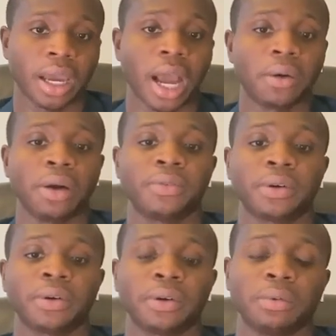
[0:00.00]

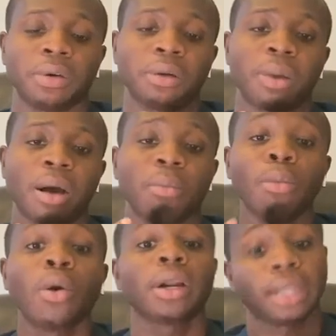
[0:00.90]
However, what about
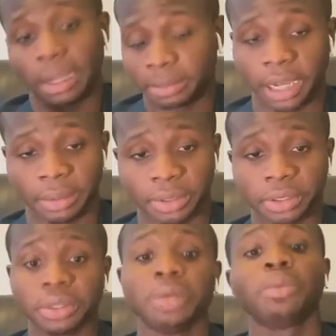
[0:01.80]
more laptops?
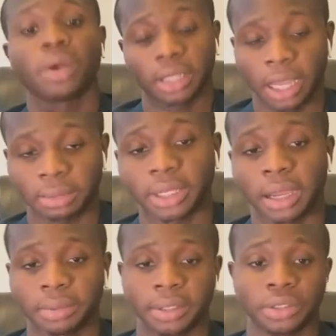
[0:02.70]
Do you need more
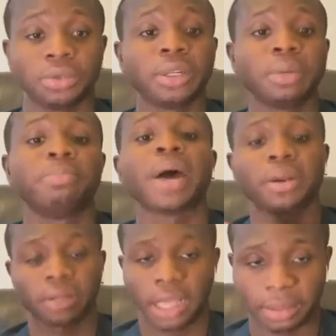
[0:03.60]
laptops? Do you need
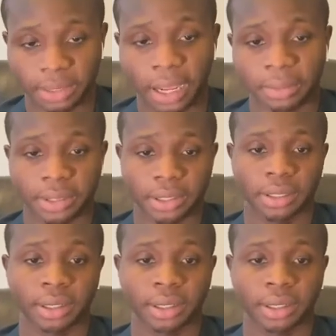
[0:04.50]
better laptops?